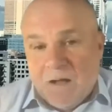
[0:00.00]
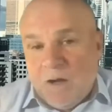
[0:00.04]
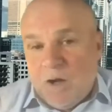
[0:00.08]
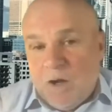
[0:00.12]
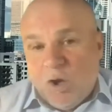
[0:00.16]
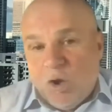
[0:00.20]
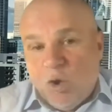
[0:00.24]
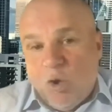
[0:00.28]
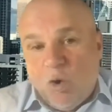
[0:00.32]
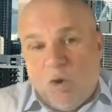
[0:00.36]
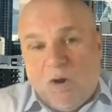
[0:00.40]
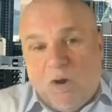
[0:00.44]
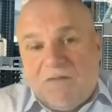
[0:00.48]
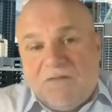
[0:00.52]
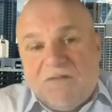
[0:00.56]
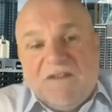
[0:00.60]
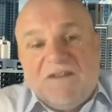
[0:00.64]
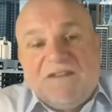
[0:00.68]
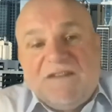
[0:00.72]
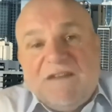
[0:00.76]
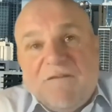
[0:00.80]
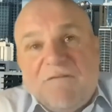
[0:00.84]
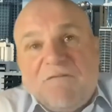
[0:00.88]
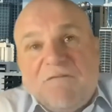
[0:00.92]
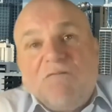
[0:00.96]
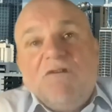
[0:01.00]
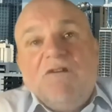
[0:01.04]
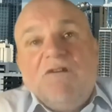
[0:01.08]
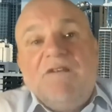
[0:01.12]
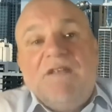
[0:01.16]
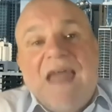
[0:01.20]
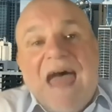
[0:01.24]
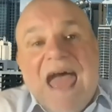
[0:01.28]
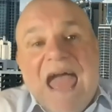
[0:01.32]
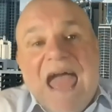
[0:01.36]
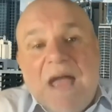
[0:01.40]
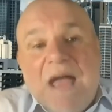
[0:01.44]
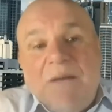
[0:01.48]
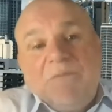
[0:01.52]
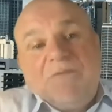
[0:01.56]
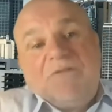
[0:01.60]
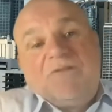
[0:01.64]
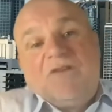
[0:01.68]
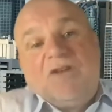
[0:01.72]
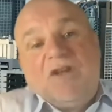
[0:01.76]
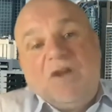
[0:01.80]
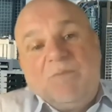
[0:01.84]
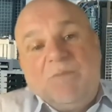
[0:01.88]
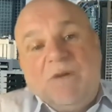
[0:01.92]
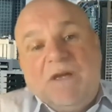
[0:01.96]
look at the different names
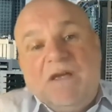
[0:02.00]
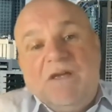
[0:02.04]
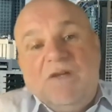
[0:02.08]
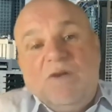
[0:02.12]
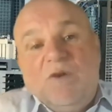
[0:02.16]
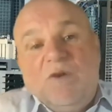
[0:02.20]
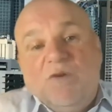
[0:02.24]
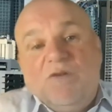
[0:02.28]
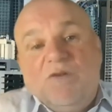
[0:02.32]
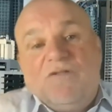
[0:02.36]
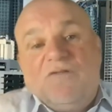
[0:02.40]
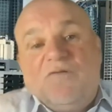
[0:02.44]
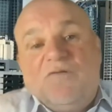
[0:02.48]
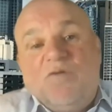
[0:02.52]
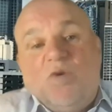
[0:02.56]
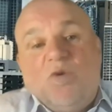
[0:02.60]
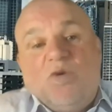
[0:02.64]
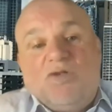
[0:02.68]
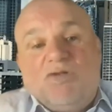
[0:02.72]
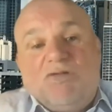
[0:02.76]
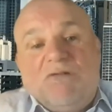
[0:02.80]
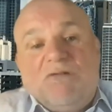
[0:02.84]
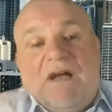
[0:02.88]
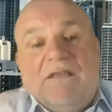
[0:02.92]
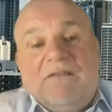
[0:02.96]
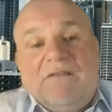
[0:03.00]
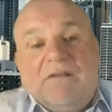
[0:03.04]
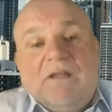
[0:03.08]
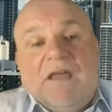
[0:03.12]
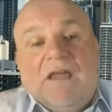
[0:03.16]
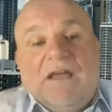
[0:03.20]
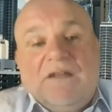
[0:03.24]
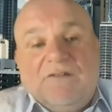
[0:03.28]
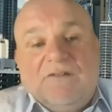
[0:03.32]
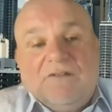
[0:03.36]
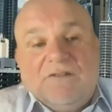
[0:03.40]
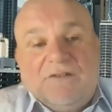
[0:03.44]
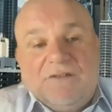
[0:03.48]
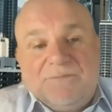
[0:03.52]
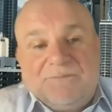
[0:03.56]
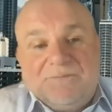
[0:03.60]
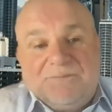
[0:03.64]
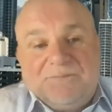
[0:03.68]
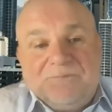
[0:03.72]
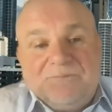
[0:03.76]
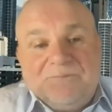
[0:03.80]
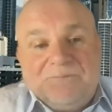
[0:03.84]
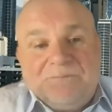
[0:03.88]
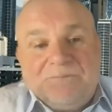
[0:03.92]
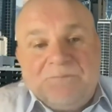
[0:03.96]
that are being used for translators.
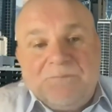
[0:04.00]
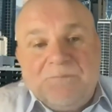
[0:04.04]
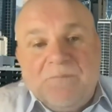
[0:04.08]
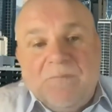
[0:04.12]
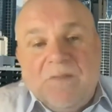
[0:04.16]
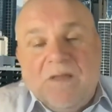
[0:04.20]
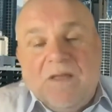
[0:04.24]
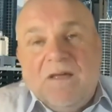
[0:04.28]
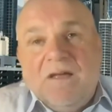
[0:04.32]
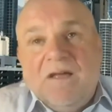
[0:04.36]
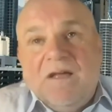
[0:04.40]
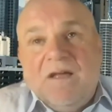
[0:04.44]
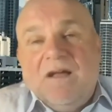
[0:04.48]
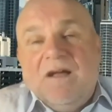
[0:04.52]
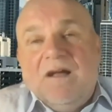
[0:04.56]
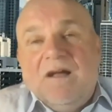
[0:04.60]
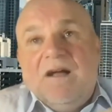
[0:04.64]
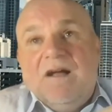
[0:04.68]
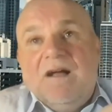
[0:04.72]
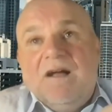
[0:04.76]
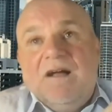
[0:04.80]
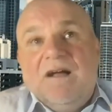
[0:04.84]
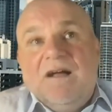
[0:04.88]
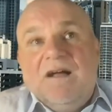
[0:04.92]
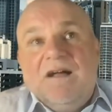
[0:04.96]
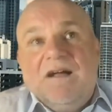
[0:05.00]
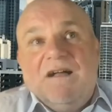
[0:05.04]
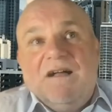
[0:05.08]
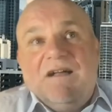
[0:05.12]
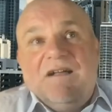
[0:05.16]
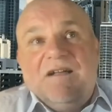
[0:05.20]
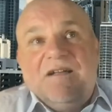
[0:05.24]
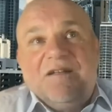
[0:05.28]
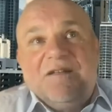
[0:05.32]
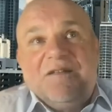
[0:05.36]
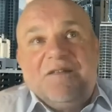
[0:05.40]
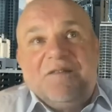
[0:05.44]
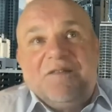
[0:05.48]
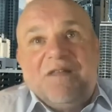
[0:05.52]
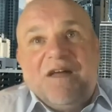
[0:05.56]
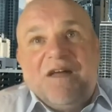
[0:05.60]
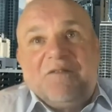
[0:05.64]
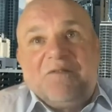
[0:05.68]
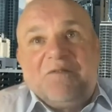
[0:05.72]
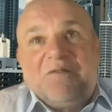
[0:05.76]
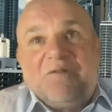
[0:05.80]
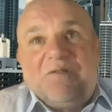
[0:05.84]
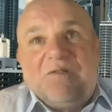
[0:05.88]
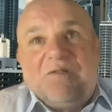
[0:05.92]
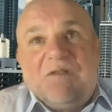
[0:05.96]

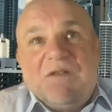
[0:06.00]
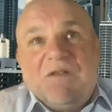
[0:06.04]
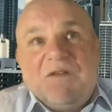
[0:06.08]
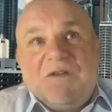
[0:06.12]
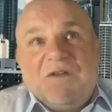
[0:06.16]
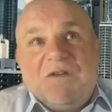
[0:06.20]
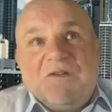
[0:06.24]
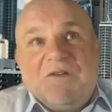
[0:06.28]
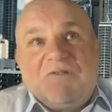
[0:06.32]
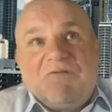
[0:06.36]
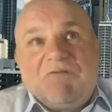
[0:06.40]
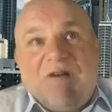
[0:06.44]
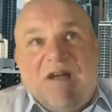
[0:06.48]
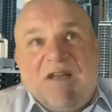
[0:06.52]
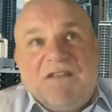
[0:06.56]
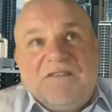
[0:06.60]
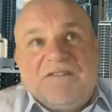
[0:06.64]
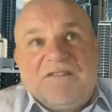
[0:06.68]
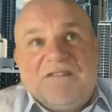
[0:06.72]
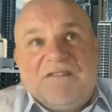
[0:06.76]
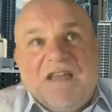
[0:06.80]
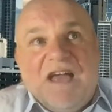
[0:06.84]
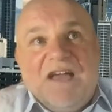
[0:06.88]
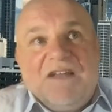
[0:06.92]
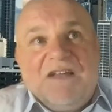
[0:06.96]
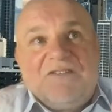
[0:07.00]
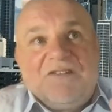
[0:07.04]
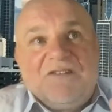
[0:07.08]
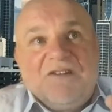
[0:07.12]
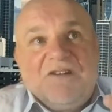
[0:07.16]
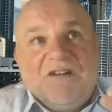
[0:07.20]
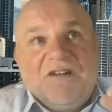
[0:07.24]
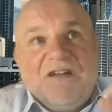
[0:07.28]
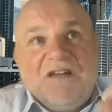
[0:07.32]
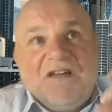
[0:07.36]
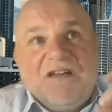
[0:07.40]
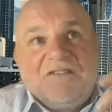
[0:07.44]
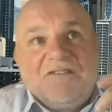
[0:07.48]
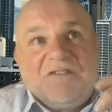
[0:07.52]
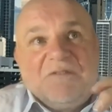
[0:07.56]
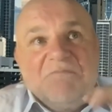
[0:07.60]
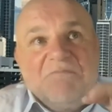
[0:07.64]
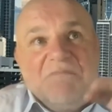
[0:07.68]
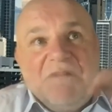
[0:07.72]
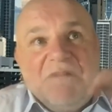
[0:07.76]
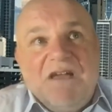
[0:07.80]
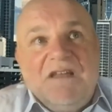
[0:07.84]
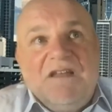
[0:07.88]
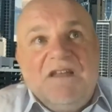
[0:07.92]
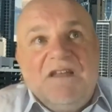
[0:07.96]
That the translator as a
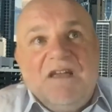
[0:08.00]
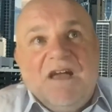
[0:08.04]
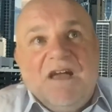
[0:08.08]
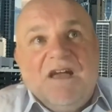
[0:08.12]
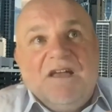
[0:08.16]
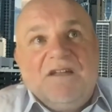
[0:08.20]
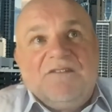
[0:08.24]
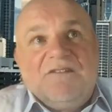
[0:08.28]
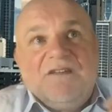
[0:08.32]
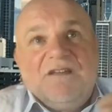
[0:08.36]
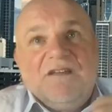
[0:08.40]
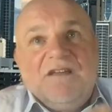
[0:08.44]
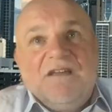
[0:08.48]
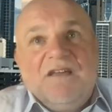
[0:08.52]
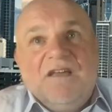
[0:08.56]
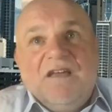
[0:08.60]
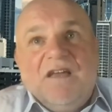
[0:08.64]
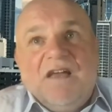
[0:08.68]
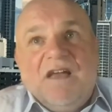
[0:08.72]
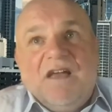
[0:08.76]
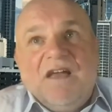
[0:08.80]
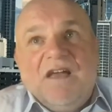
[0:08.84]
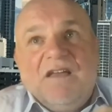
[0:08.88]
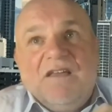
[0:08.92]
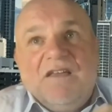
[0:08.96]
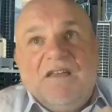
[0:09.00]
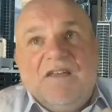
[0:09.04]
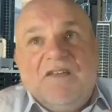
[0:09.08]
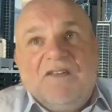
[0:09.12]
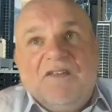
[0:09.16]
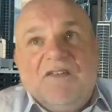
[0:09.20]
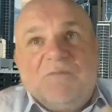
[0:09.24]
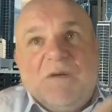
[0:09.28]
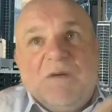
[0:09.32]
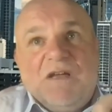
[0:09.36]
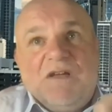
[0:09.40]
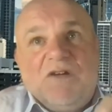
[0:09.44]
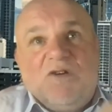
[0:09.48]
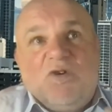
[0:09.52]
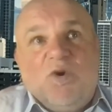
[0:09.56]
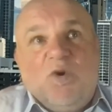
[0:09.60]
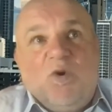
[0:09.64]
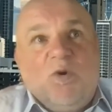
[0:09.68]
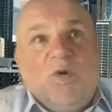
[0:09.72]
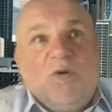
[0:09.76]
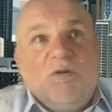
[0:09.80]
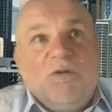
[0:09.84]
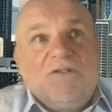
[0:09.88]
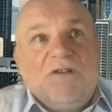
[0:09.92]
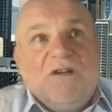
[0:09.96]
mediator is being
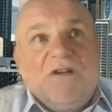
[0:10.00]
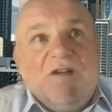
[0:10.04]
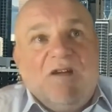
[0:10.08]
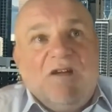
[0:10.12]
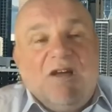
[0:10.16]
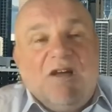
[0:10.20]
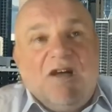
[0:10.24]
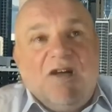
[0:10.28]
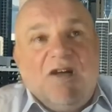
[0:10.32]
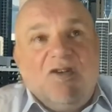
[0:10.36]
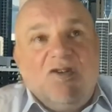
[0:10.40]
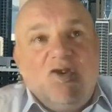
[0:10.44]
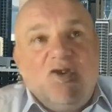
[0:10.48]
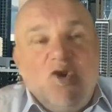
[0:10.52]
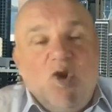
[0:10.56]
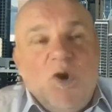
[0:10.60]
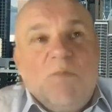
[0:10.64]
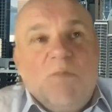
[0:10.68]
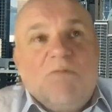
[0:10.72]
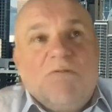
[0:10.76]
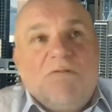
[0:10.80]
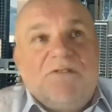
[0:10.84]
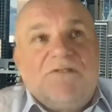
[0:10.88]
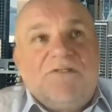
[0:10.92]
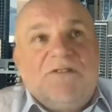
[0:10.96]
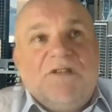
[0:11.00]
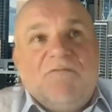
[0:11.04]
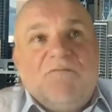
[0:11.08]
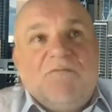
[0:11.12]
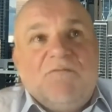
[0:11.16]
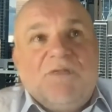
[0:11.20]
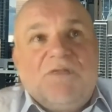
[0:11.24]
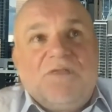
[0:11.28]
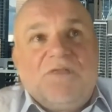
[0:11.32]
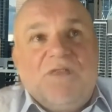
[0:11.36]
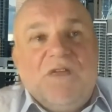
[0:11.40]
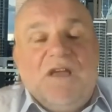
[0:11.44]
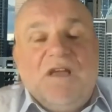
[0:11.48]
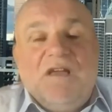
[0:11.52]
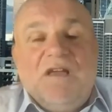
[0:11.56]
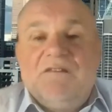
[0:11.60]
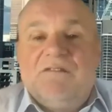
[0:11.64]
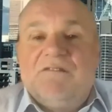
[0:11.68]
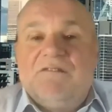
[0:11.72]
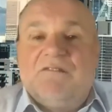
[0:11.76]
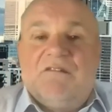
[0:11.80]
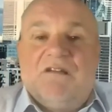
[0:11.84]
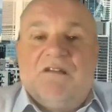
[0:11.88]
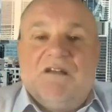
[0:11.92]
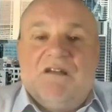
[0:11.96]
called numerous different
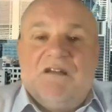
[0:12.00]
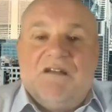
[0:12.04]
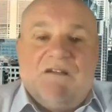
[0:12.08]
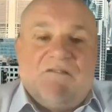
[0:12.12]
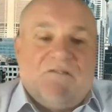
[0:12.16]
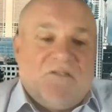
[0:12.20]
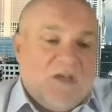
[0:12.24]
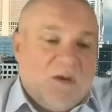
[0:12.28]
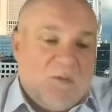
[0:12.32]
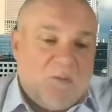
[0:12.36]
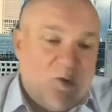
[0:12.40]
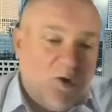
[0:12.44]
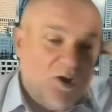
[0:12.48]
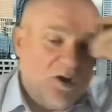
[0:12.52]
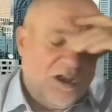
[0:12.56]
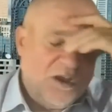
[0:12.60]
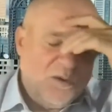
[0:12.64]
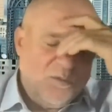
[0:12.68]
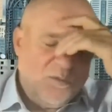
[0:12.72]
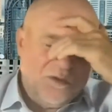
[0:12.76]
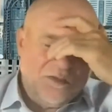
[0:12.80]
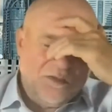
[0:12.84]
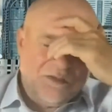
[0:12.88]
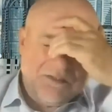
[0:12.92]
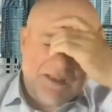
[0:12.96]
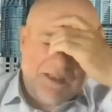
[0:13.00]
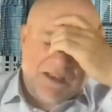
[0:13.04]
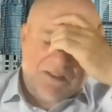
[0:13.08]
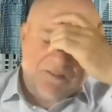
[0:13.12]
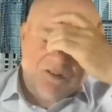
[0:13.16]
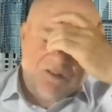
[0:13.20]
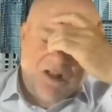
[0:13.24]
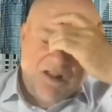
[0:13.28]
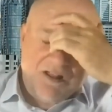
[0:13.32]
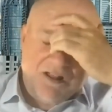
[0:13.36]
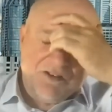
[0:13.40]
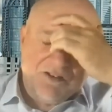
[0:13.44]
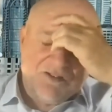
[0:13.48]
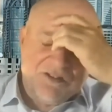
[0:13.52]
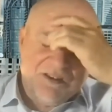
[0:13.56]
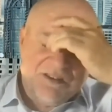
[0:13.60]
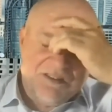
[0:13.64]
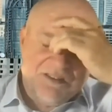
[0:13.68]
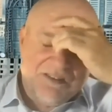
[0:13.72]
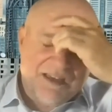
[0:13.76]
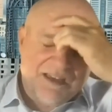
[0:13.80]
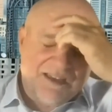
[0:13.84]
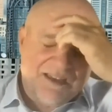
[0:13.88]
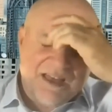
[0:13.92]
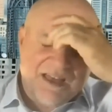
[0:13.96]
things. If they're working with technology,
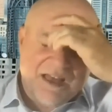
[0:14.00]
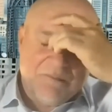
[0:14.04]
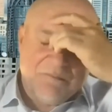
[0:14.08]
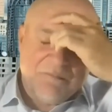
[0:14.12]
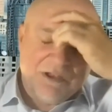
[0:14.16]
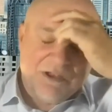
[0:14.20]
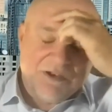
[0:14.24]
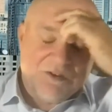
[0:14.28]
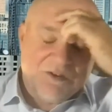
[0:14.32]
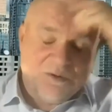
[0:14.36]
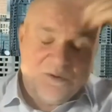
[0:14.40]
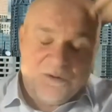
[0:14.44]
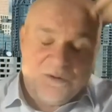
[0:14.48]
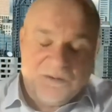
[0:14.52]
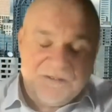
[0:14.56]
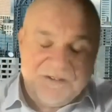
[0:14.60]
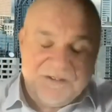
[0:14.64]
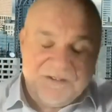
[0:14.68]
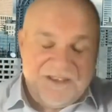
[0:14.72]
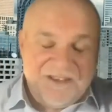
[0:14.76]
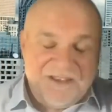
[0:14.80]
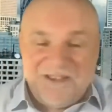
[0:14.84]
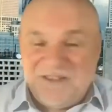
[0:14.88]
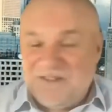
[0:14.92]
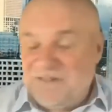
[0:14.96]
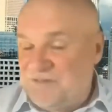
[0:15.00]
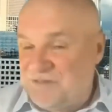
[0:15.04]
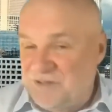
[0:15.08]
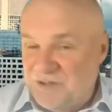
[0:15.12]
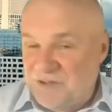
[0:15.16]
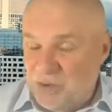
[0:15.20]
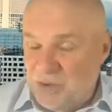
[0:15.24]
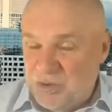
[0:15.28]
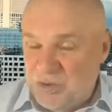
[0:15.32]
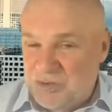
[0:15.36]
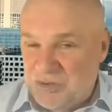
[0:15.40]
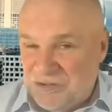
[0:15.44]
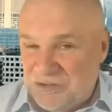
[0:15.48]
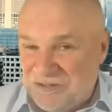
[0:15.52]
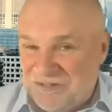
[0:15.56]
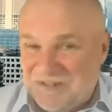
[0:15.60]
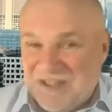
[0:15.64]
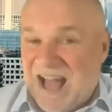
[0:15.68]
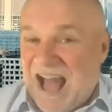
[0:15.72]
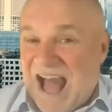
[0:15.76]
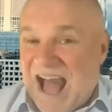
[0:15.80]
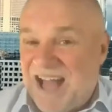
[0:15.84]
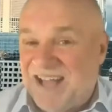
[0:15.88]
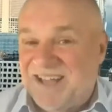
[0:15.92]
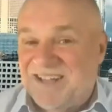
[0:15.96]
they can be called solutions
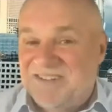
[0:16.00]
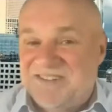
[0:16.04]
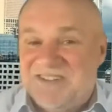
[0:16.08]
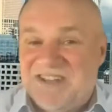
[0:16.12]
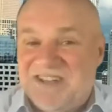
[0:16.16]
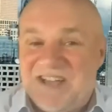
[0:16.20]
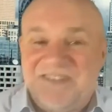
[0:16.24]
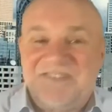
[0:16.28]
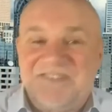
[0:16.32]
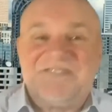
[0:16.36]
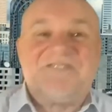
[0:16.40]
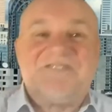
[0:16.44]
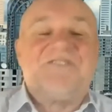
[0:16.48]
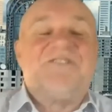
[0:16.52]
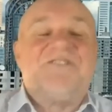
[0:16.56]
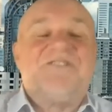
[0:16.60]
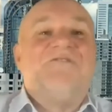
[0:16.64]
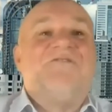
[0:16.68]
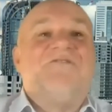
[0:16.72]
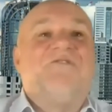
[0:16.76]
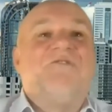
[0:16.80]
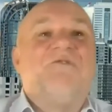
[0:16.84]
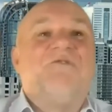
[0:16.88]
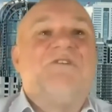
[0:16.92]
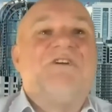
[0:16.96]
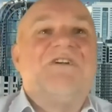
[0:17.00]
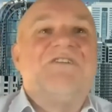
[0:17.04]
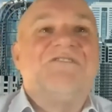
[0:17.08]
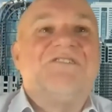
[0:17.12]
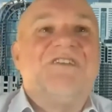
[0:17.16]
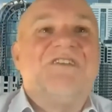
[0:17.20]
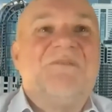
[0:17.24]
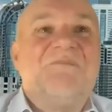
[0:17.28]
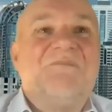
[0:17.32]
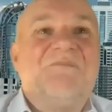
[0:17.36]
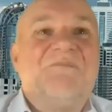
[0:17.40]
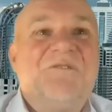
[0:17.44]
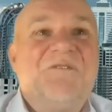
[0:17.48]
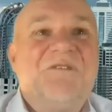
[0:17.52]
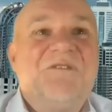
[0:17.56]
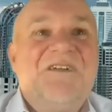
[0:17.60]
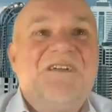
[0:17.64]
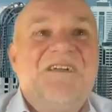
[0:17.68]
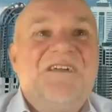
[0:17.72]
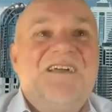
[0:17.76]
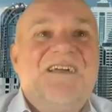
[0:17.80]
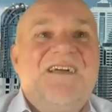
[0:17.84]
architects, for example.